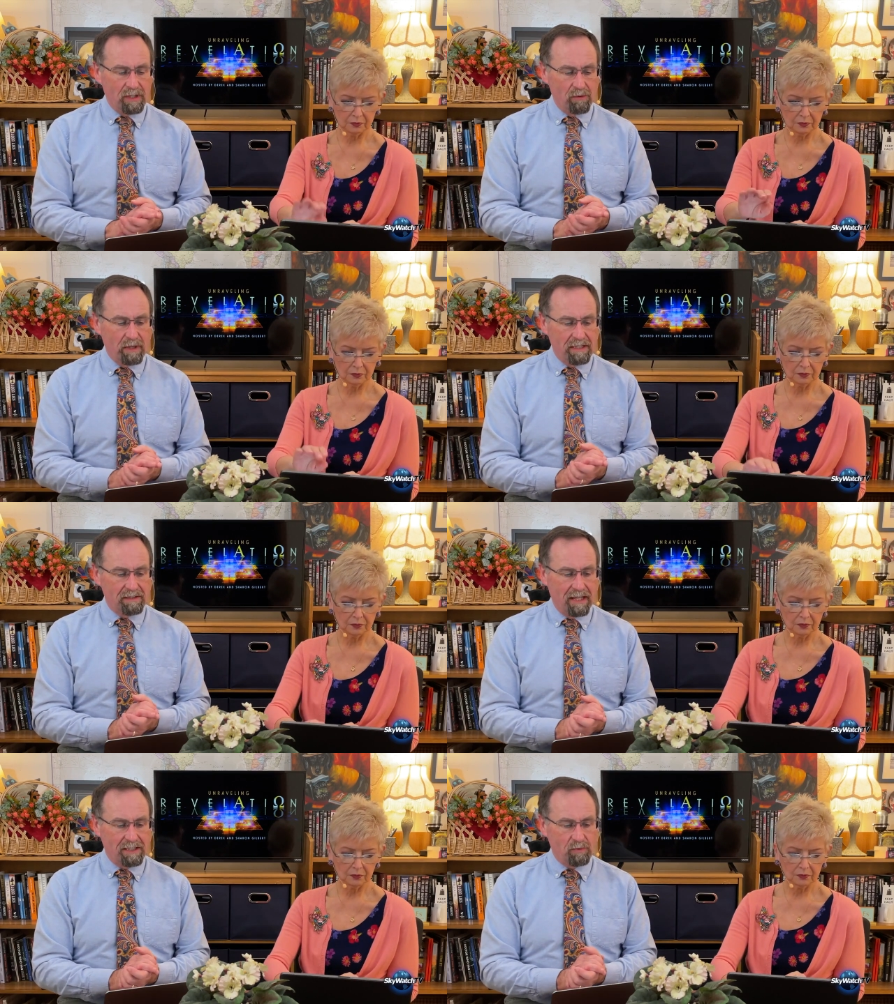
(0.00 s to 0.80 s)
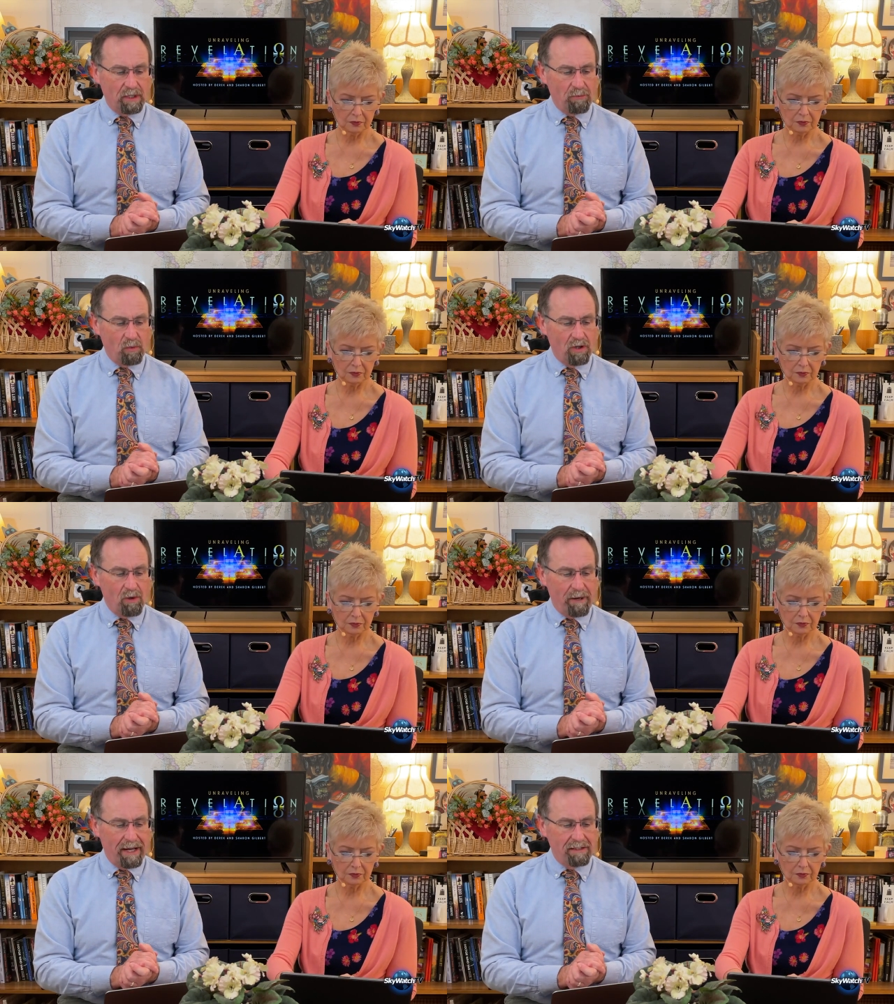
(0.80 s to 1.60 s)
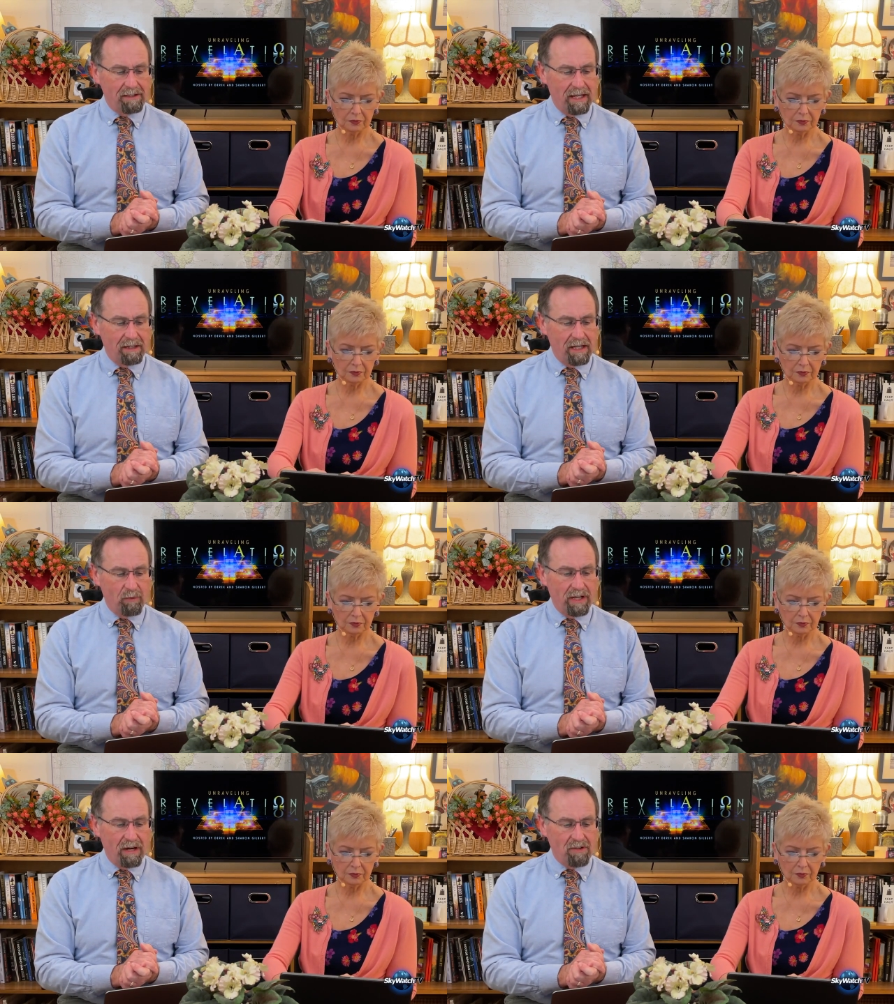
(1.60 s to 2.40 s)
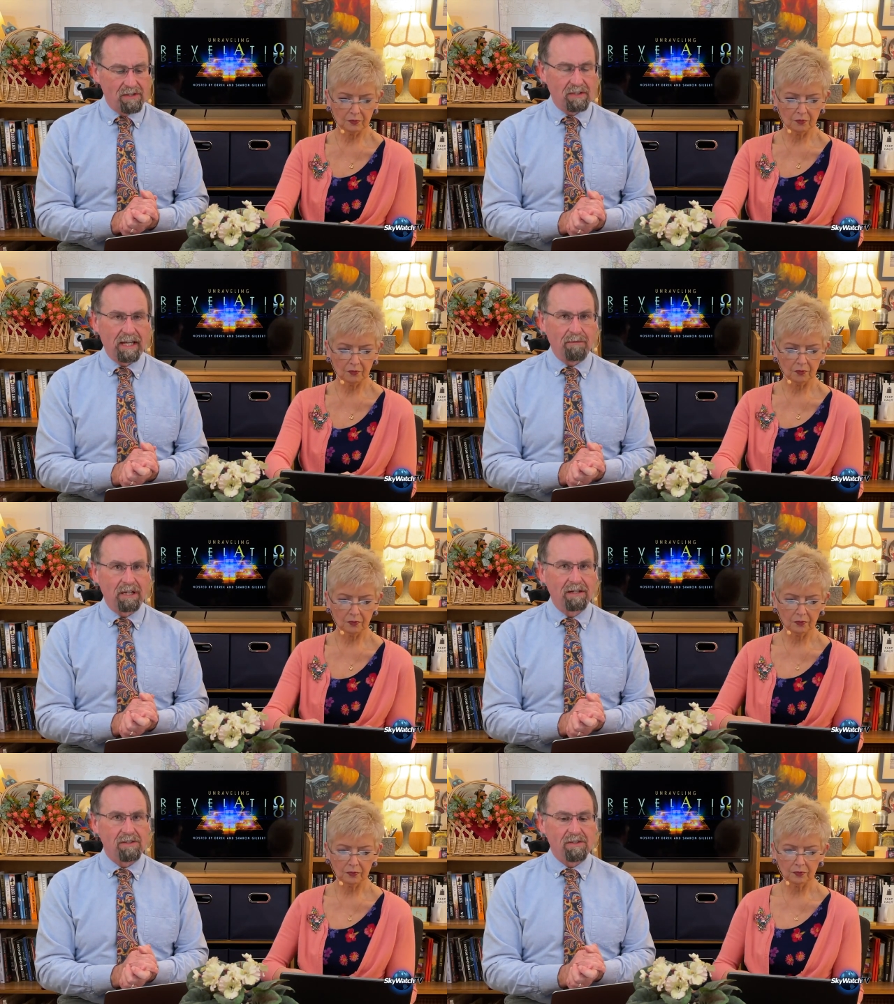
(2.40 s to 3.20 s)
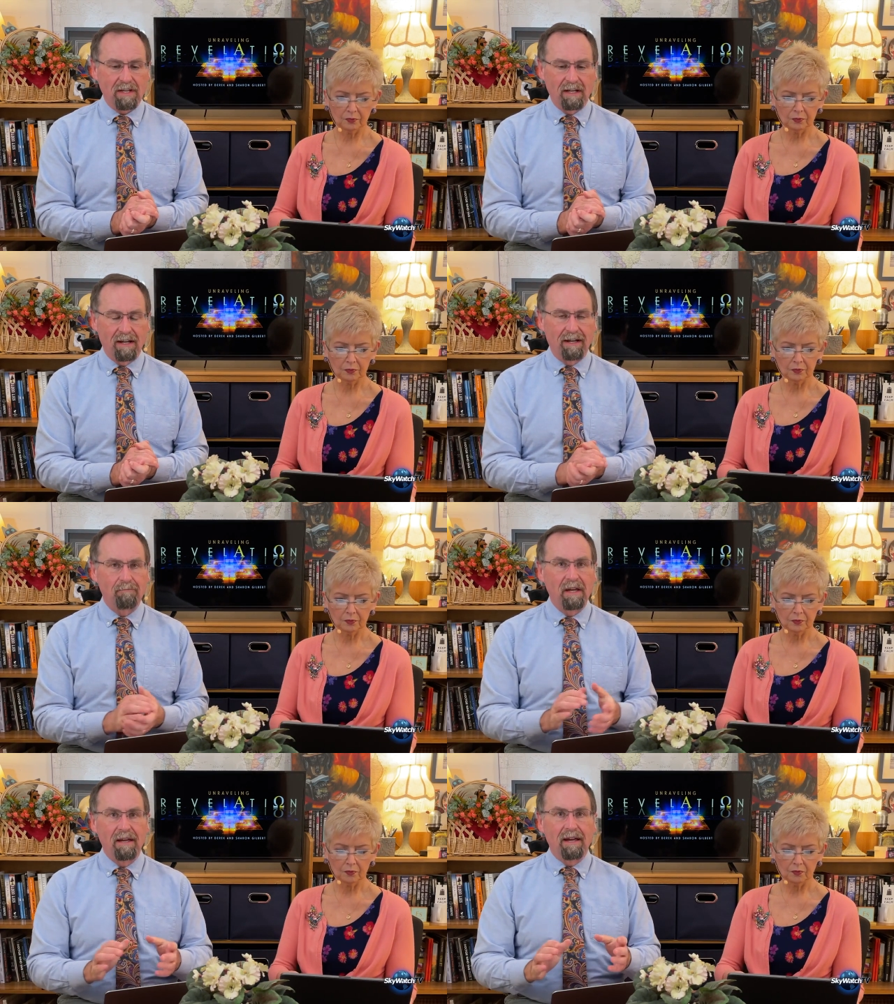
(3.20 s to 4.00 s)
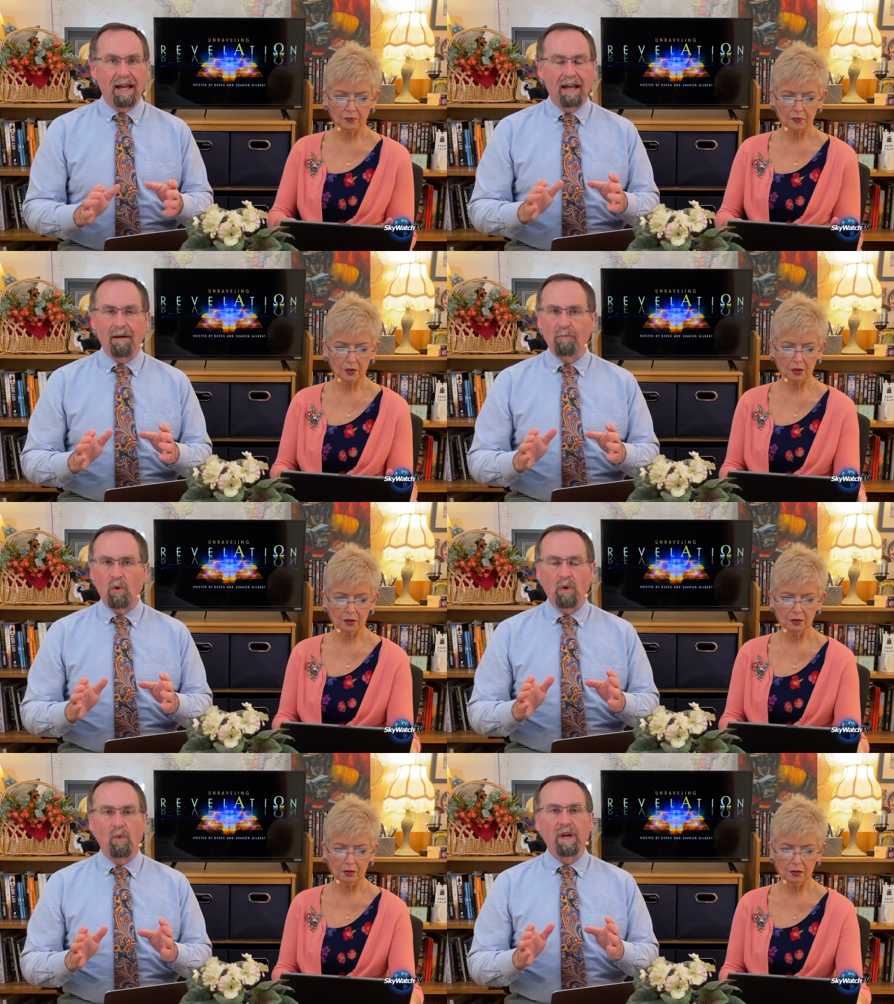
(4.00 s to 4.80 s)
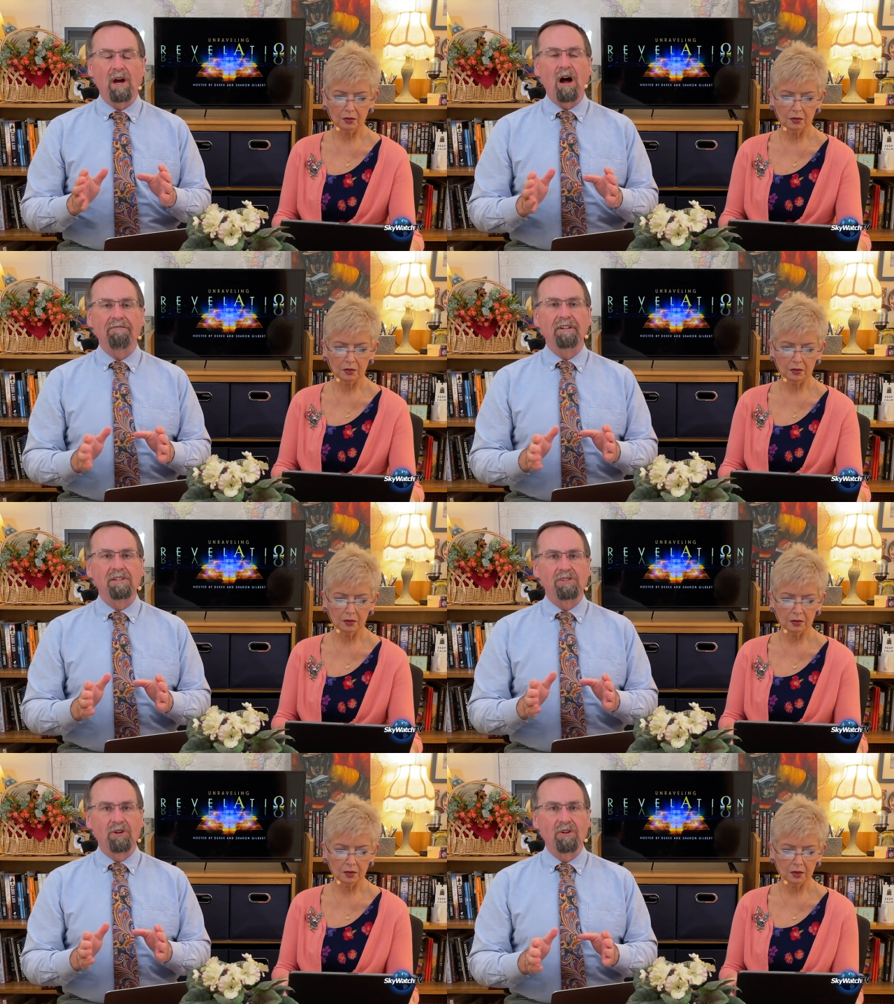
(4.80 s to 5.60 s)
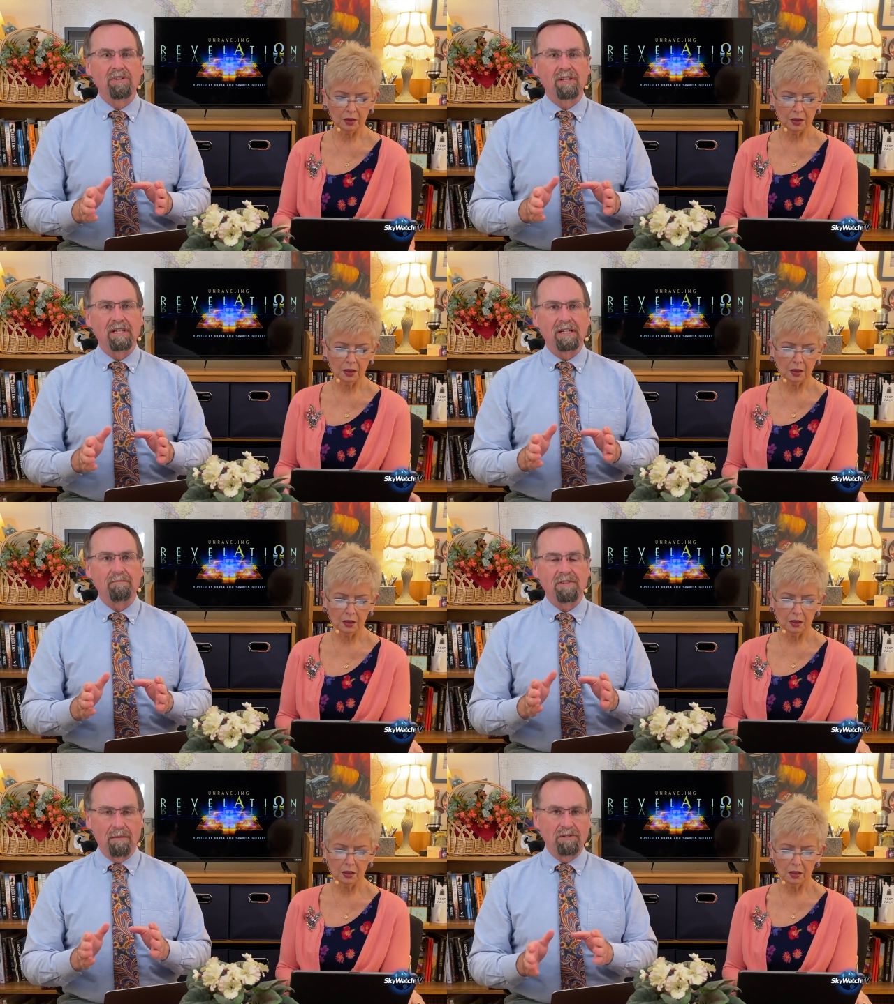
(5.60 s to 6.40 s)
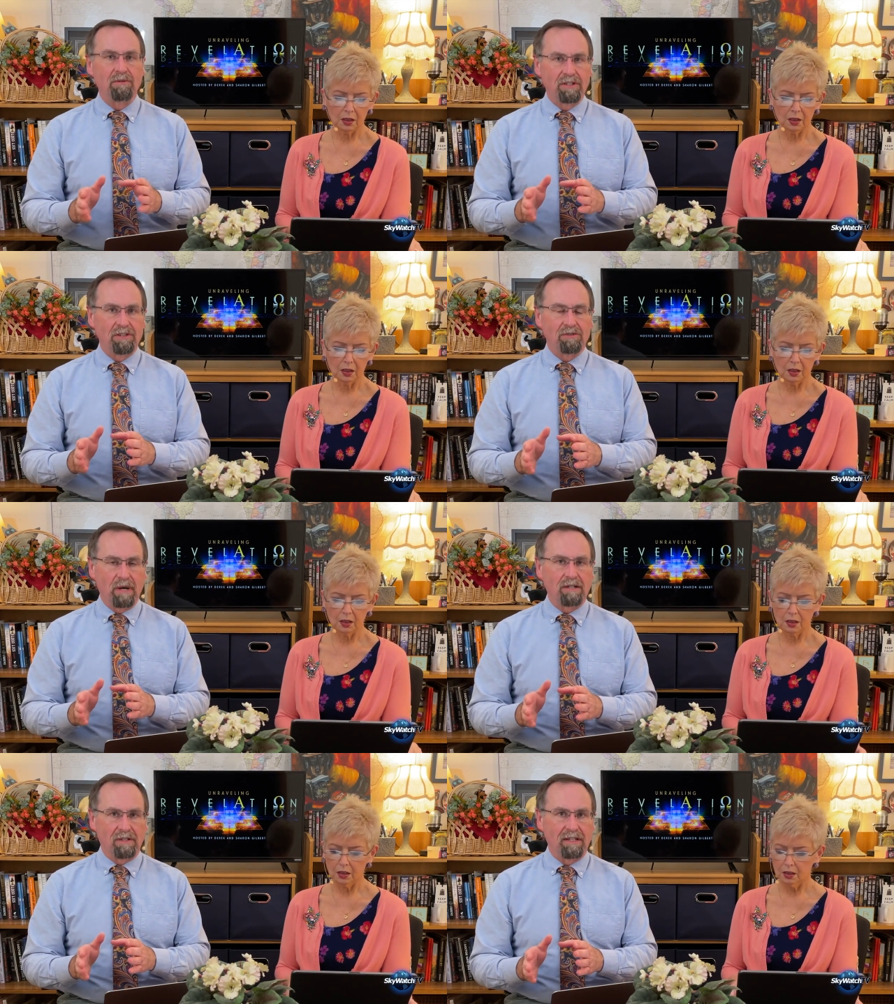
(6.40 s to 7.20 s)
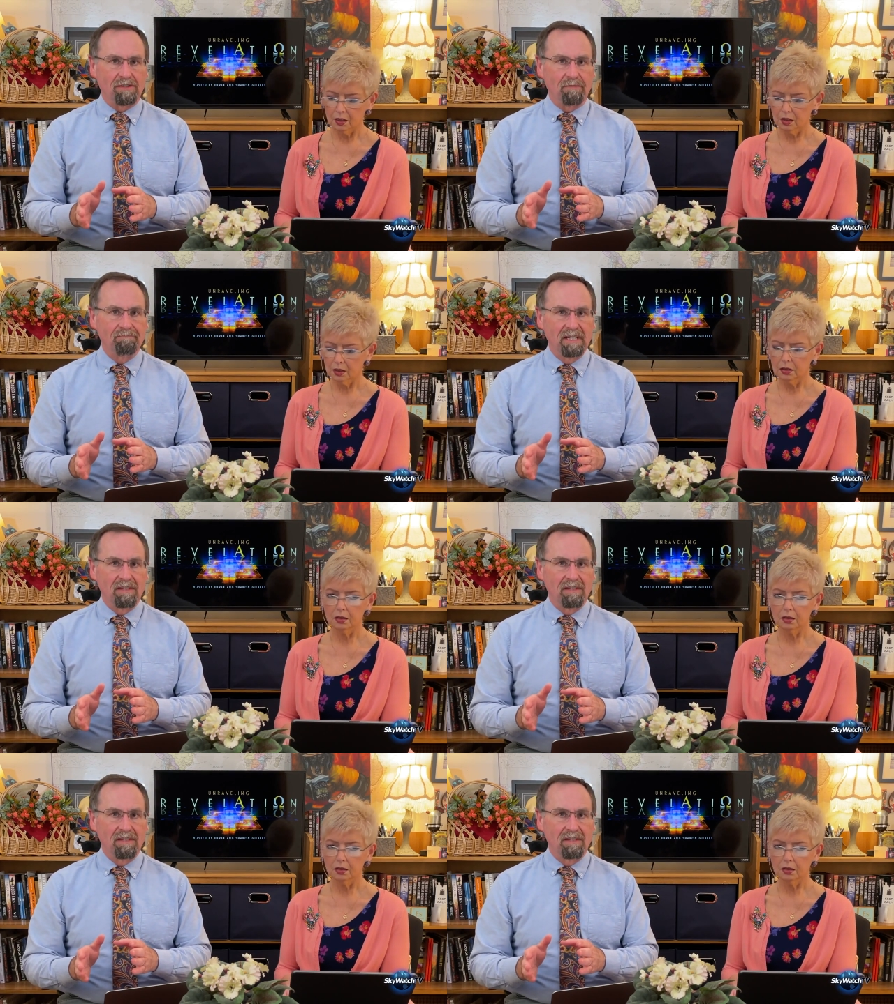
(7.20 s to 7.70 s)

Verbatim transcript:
Speaker 1: We did read this last week, but we'll go back and, and recover this again because there's a, a we, we often turn to the Septuagint translation,